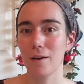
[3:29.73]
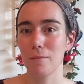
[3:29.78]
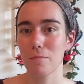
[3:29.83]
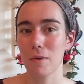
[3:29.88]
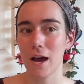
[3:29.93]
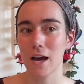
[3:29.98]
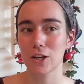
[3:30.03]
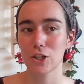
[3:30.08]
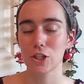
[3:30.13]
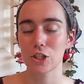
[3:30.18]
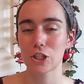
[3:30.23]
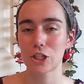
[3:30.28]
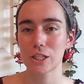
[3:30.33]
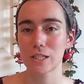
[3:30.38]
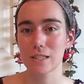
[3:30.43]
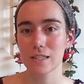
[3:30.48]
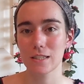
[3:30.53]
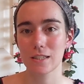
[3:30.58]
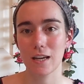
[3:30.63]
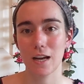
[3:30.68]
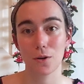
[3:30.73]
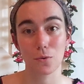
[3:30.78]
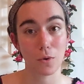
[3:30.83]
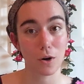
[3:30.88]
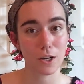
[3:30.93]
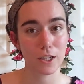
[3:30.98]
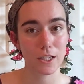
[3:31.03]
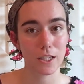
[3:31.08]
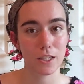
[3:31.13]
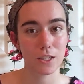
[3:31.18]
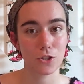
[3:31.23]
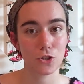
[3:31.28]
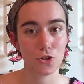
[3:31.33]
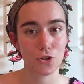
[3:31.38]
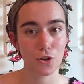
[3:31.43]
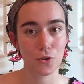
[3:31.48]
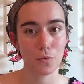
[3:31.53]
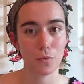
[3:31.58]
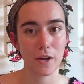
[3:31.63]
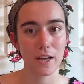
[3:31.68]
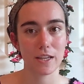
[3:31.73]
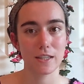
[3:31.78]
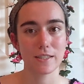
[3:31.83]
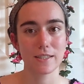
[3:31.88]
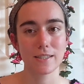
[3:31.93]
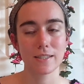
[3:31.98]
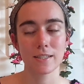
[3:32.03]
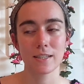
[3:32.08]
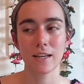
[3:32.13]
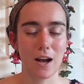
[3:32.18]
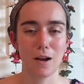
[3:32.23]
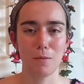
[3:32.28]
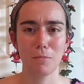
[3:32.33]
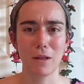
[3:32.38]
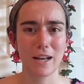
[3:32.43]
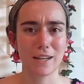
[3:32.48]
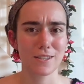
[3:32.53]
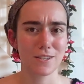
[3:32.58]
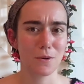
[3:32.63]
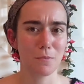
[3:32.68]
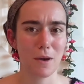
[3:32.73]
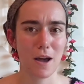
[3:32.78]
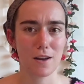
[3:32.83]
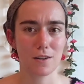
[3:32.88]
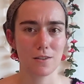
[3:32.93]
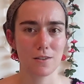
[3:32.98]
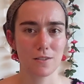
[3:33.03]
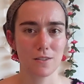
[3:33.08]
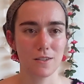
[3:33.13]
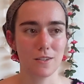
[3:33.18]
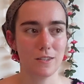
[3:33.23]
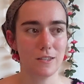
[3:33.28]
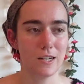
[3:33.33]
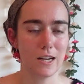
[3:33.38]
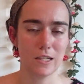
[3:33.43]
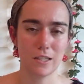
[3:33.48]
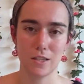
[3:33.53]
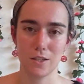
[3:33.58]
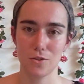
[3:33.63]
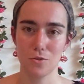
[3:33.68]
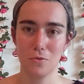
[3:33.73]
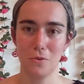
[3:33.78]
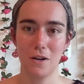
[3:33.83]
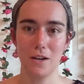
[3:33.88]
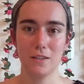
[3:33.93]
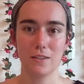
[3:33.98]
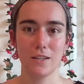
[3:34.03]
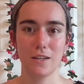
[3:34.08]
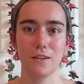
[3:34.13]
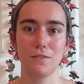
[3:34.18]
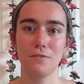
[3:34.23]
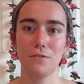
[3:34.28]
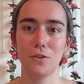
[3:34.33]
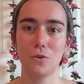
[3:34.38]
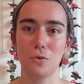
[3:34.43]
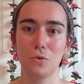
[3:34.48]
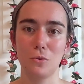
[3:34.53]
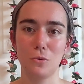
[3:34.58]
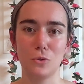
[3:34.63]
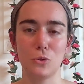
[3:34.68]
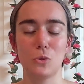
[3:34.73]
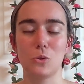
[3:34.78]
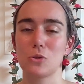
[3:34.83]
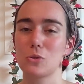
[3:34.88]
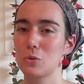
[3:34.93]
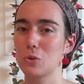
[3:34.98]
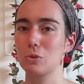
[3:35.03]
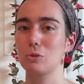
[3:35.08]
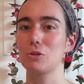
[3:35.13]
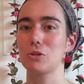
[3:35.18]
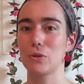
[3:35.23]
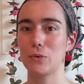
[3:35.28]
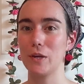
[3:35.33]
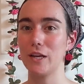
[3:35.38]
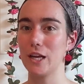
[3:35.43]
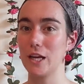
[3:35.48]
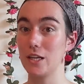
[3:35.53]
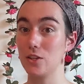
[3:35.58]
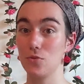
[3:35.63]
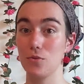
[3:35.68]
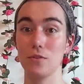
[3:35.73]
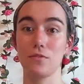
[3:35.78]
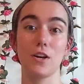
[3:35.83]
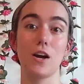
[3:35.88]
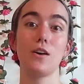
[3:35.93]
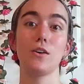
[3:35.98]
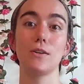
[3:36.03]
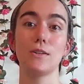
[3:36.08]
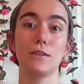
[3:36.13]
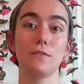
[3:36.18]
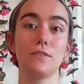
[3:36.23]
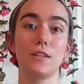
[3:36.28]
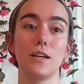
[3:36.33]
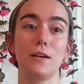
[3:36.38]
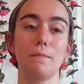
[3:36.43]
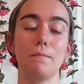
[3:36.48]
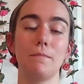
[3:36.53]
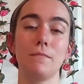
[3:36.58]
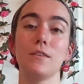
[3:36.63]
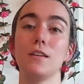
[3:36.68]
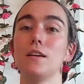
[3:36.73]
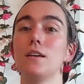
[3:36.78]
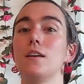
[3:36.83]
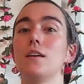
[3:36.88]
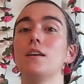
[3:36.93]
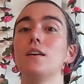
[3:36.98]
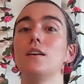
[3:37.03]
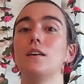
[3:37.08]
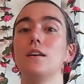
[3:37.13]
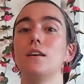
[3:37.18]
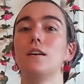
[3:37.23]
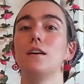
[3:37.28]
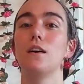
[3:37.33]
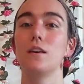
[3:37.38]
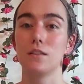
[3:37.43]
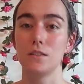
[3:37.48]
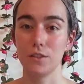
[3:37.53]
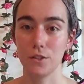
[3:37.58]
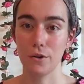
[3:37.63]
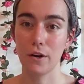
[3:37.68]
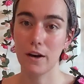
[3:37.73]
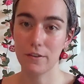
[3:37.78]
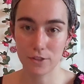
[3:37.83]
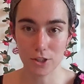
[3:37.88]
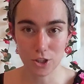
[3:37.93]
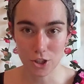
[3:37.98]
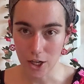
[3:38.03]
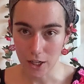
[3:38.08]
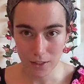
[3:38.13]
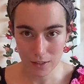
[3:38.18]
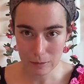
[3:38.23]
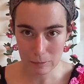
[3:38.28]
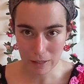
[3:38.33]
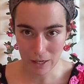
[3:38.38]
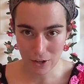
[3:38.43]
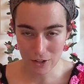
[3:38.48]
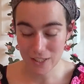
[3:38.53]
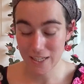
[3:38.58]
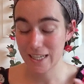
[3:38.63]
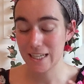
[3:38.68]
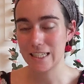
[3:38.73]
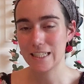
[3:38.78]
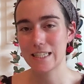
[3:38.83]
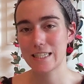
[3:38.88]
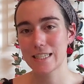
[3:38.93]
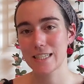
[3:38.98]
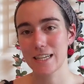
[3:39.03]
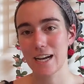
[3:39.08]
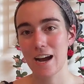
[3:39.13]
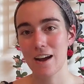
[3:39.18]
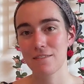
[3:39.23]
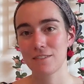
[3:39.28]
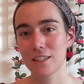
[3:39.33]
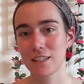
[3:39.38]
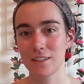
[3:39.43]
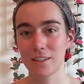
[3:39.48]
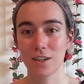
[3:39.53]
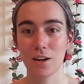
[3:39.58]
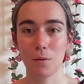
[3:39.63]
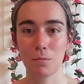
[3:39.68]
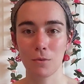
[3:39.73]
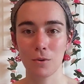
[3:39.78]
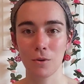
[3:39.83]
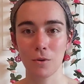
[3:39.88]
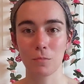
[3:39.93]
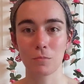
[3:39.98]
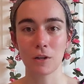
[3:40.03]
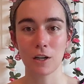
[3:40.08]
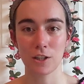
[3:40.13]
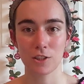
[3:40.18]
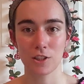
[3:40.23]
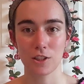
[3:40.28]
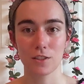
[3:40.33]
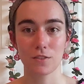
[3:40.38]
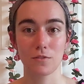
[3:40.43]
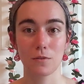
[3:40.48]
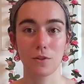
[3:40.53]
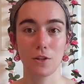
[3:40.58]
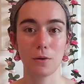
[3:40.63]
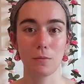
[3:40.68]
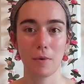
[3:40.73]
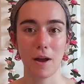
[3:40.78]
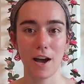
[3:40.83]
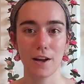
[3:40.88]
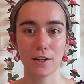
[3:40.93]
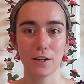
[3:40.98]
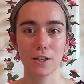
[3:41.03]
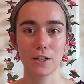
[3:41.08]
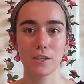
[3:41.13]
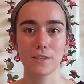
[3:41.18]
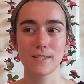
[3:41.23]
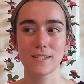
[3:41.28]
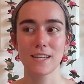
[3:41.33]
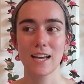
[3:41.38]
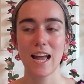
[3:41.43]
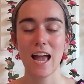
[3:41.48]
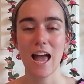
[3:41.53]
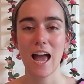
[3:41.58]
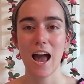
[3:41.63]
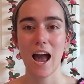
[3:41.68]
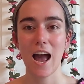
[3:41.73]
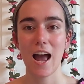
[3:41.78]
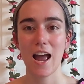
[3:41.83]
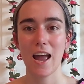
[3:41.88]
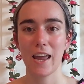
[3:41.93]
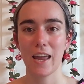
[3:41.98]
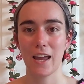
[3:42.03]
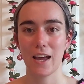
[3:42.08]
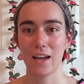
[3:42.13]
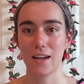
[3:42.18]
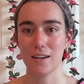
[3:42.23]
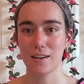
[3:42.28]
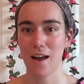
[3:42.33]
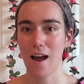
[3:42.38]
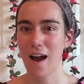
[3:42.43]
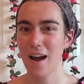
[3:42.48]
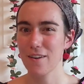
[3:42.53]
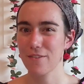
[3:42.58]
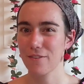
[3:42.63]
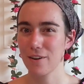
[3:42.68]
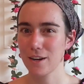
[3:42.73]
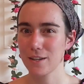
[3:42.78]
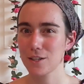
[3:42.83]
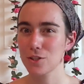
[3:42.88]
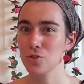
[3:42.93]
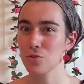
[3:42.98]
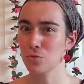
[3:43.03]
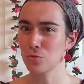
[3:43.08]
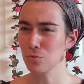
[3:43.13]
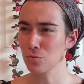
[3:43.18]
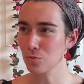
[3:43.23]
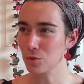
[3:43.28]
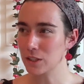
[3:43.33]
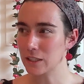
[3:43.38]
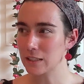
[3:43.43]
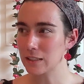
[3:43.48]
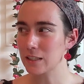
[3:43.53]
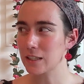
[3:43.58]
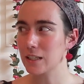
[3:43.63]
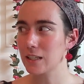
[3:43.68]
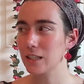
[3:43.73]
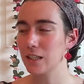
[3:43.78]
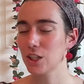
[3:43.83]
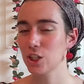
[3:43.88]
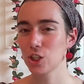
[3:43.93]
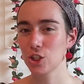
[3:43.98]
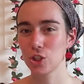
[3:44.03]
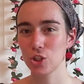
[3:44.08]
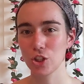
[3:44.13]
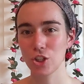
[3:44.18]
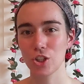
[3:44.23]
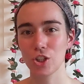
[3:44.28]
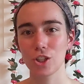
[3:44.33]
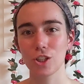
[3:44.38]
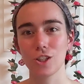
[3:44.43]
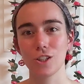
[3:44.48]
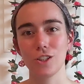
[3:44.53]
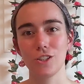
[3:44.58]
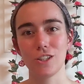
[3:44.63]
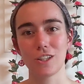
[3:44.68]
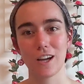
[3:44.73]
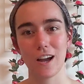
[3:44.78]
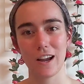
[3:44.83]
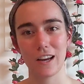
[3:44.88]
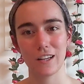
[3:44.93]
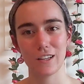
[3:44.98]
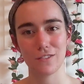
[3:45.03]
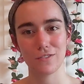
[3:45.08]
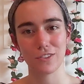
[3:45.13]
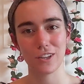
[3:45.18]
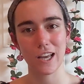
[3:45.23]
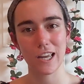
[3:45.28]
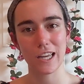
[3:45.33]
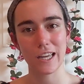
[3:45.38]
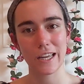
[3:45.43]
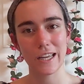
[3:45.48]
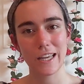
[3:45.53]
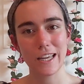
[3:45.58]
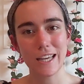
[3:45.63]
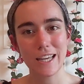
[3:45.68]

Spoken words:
Patterns Edwardian shirtwaist. Black Snail Patterns is an Etsy store that if you do historical sewing and you have not heard of them, you have to check them out. I've done a couple projects for their patterns, and I find it's a really good kind of like